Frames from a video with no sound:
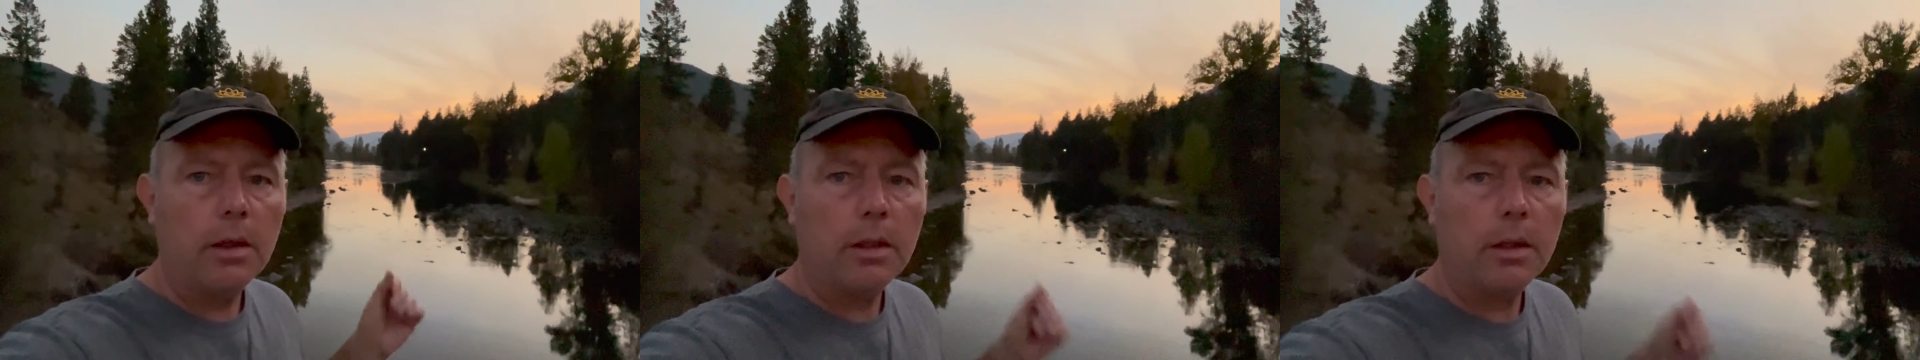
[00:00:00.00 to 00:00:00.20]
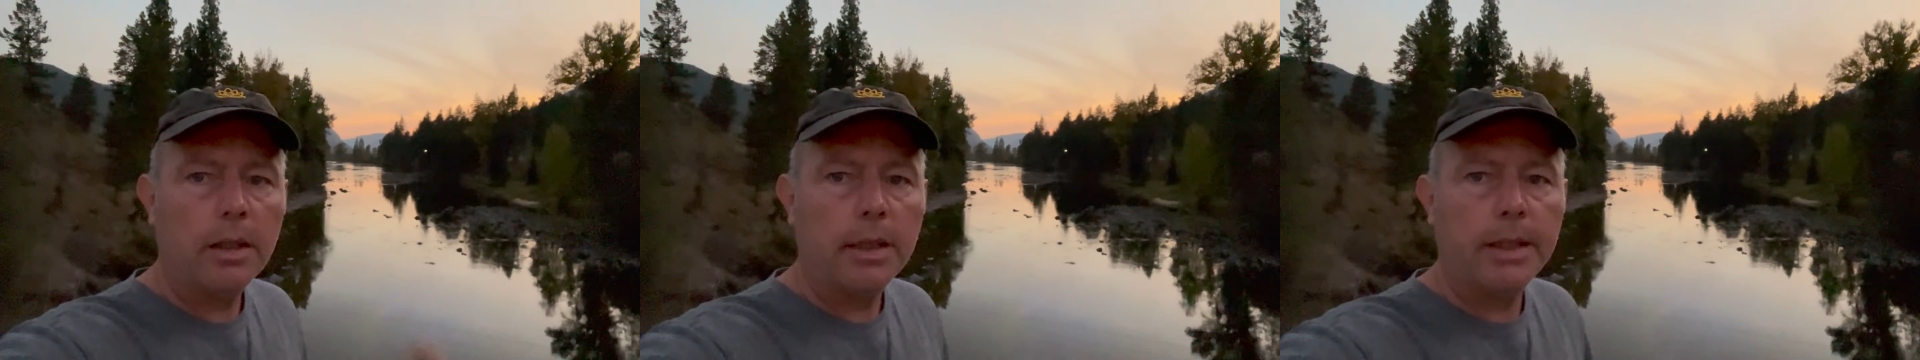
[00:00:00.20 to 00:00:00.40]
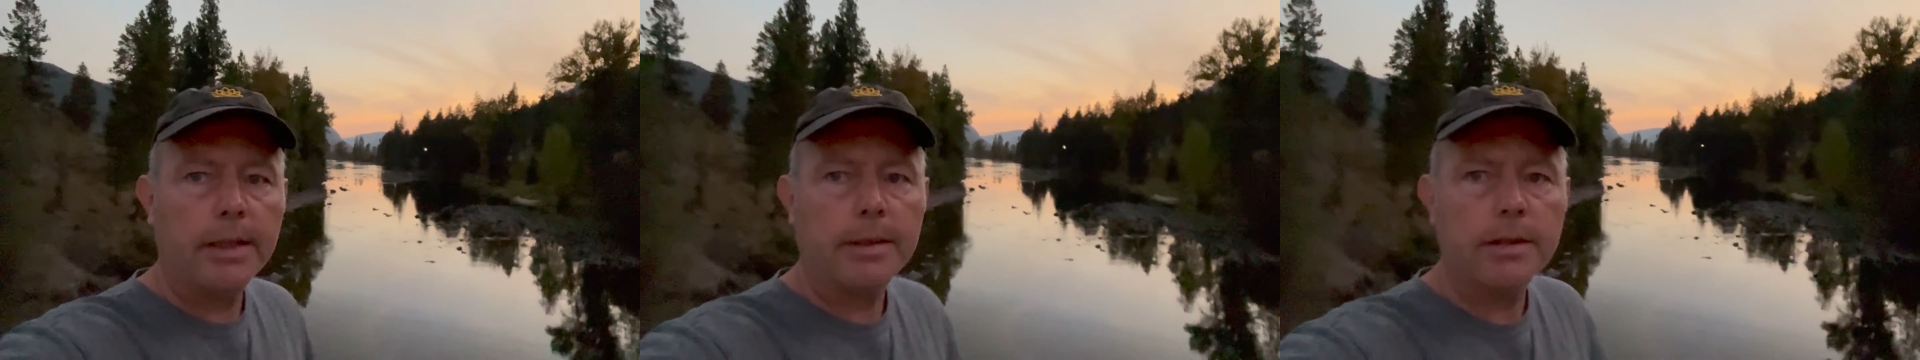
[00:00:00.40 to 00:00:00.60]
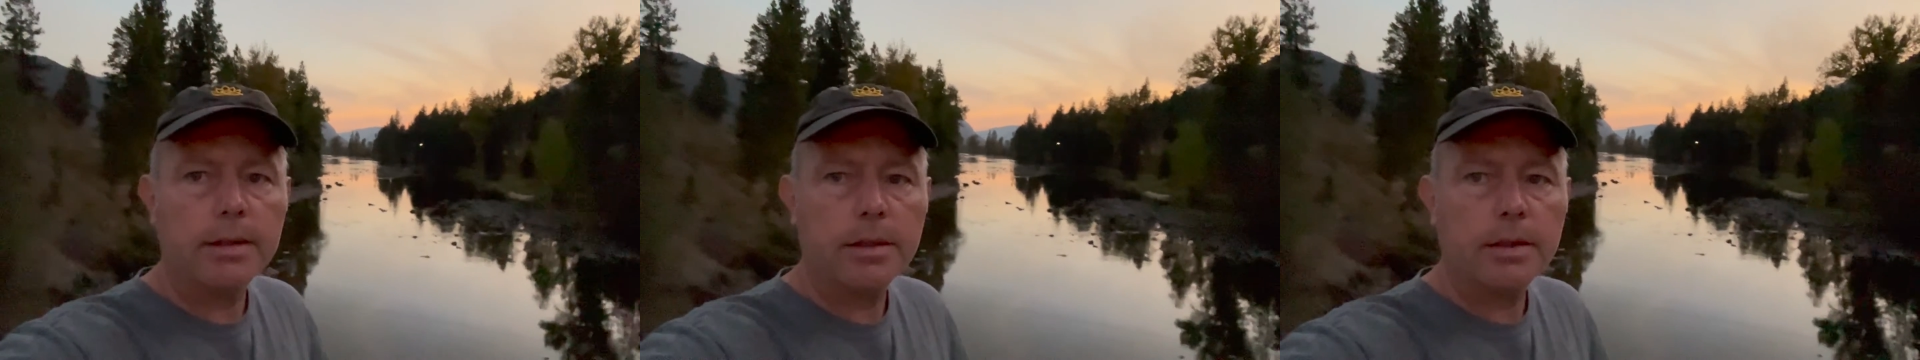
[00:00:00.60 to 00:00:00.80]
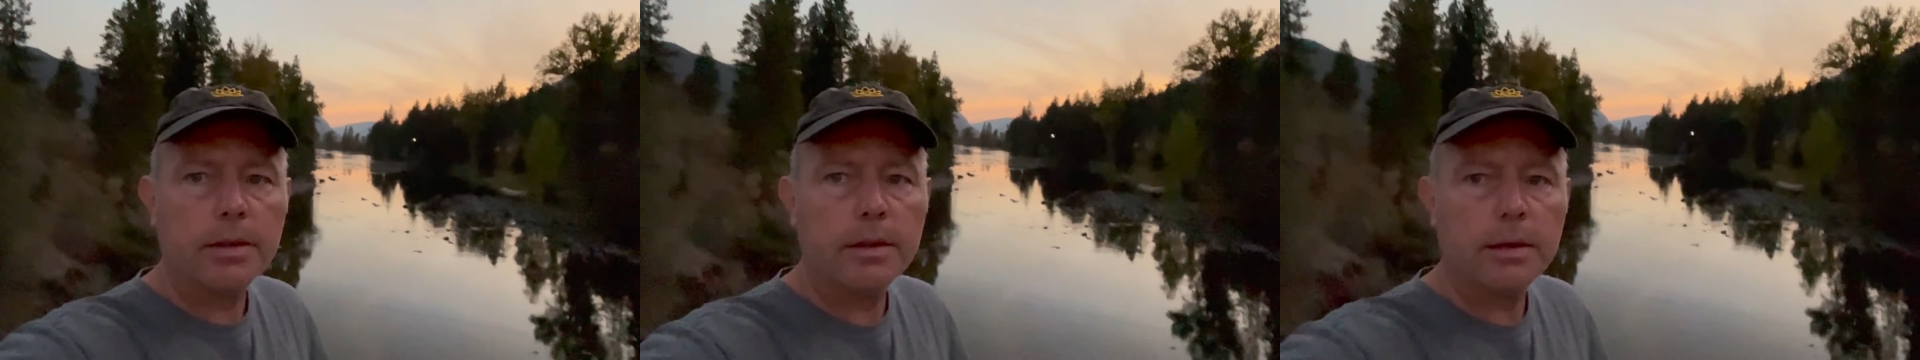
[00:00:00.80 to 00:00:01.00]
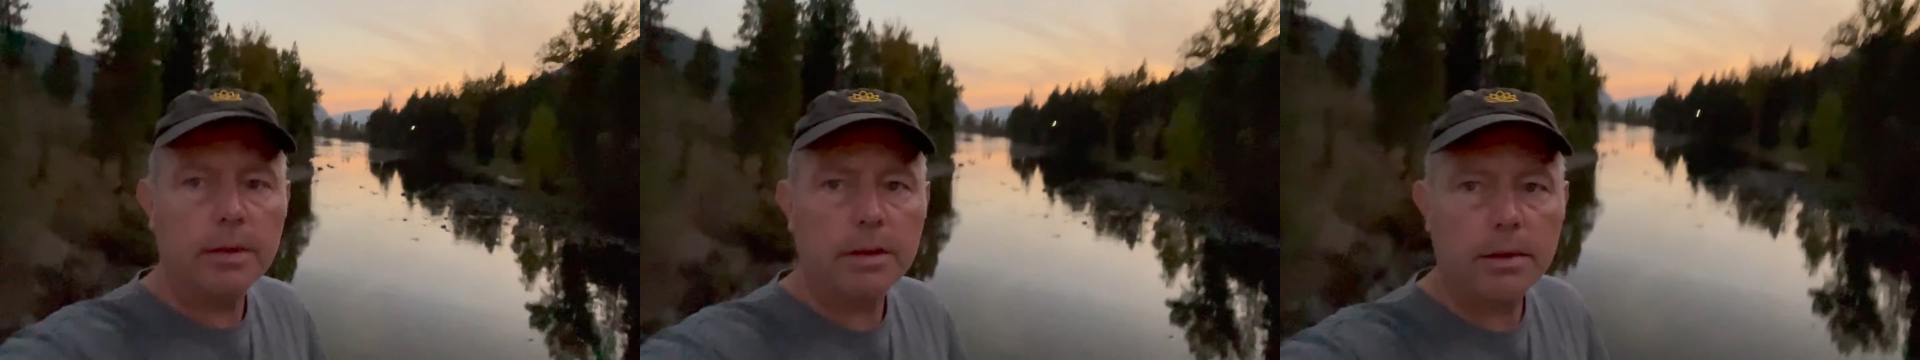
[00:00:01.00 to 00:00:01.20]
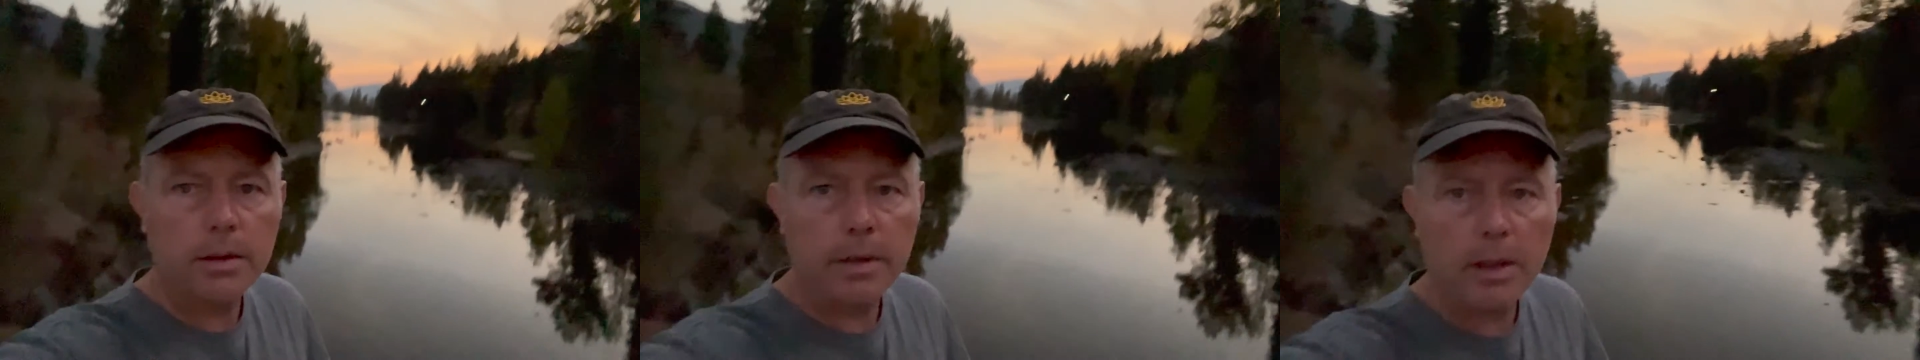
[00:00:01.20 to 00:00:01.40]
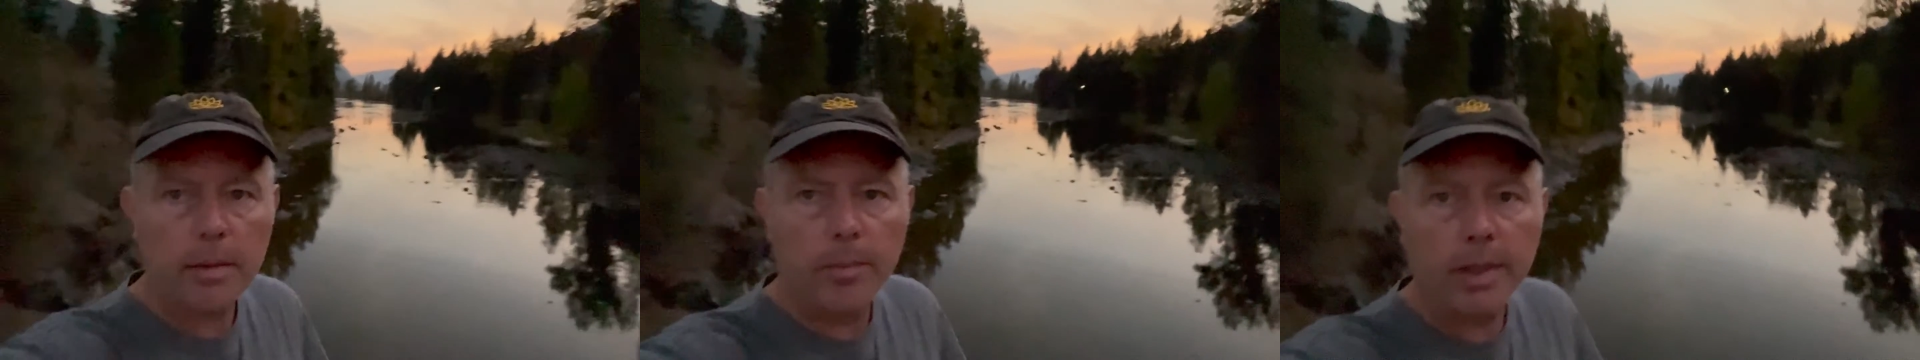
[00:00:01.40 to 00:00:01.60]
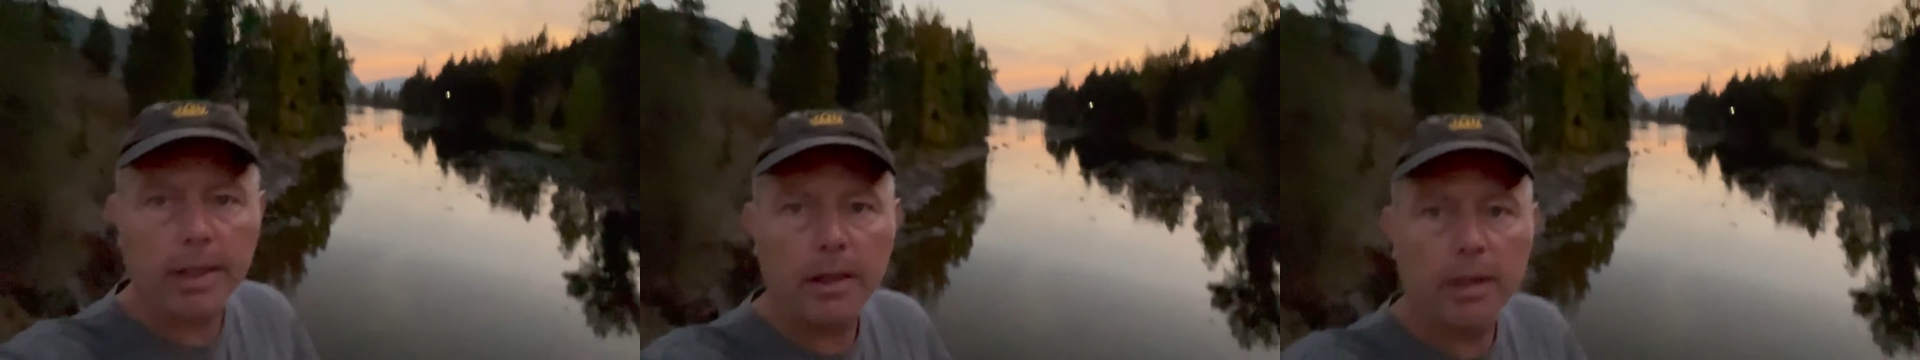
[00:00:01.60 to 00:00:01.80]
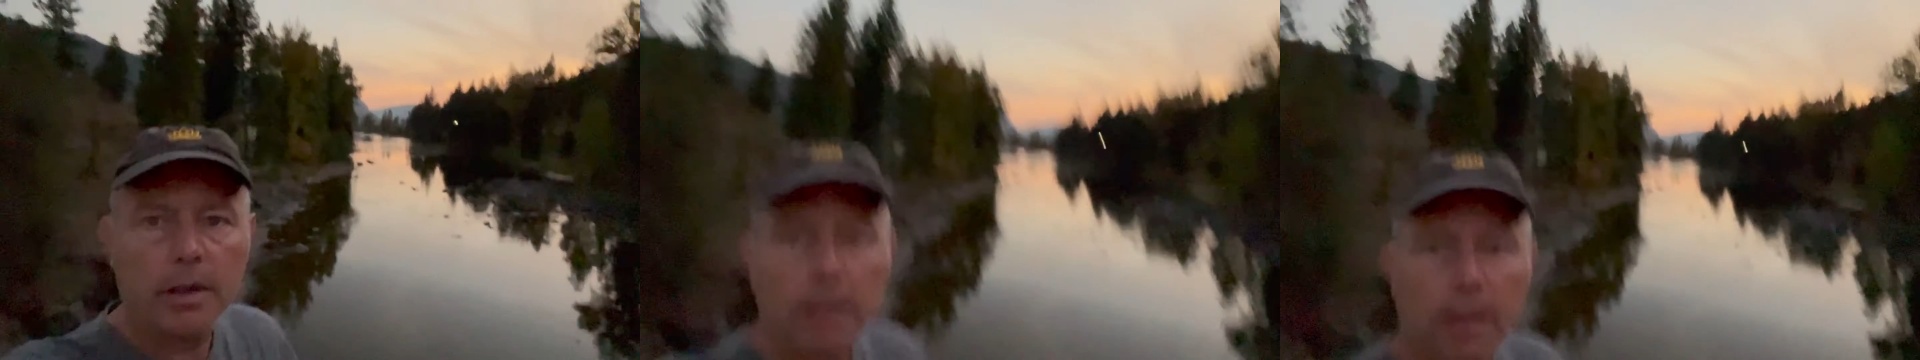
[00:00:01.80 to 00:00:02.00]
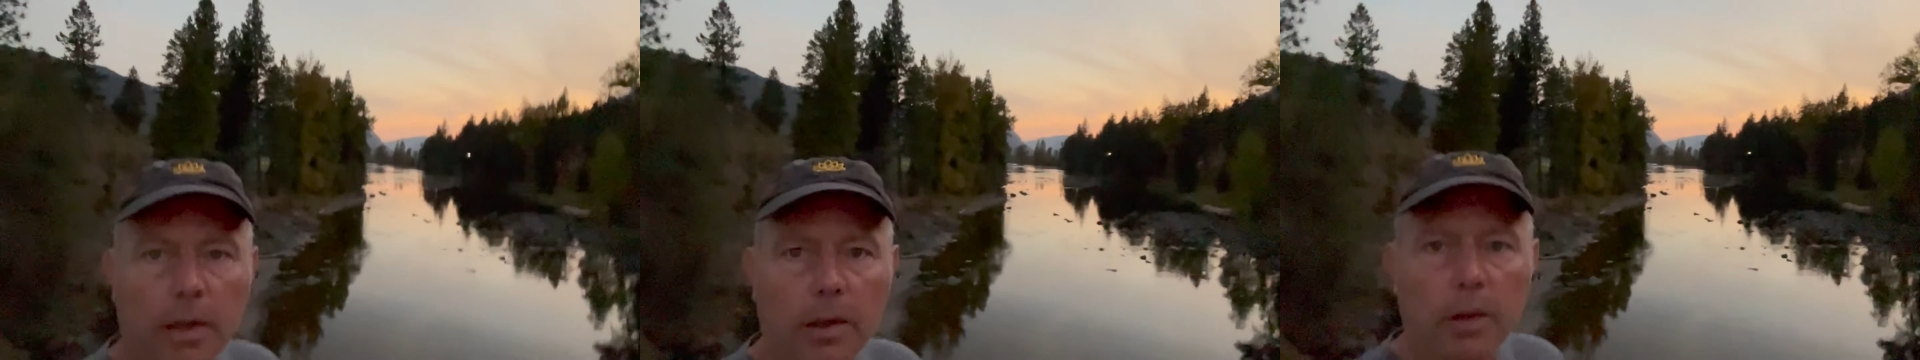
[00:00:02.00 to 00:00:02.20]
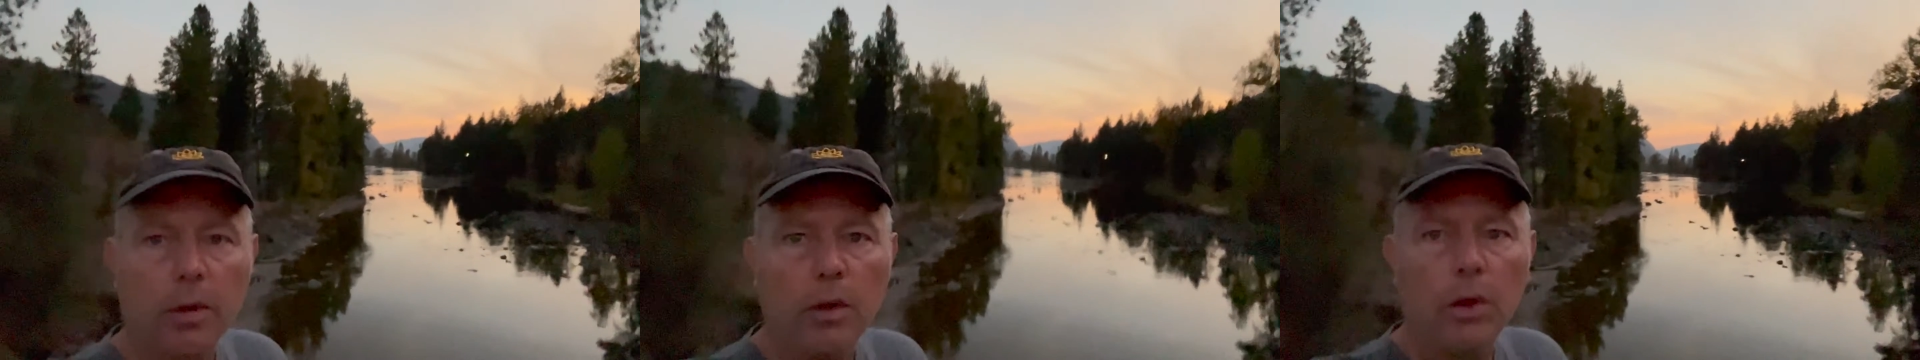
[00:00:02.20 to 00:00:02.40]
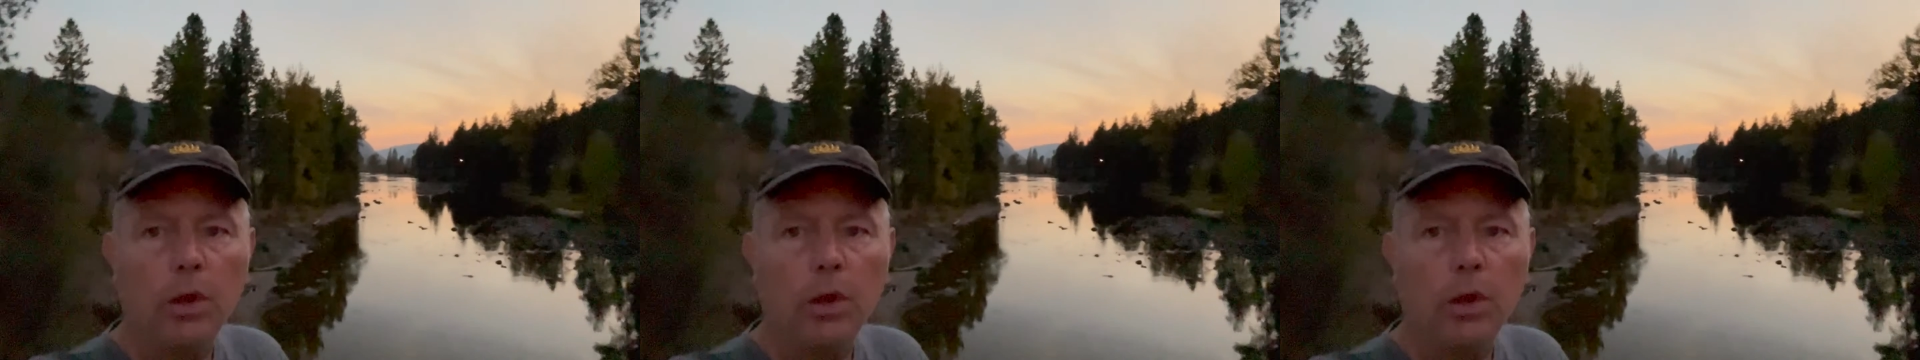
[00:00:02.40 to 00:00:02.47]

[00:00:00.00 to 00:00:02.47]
and get a bite at the